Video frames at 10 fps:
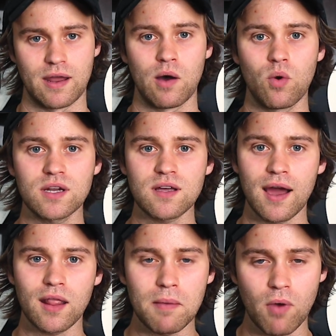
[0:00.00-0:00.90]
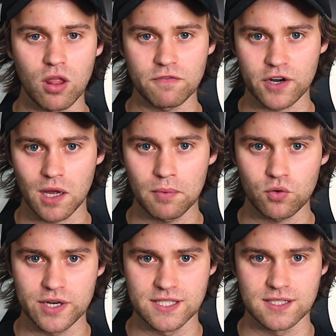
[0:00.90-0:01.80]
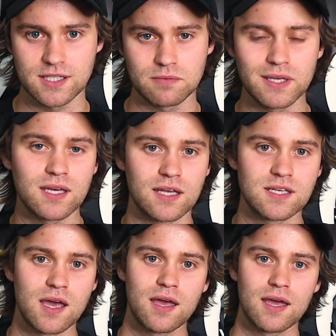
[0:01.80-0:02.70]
Now I want to highlight Malen for a couple of reasons, is because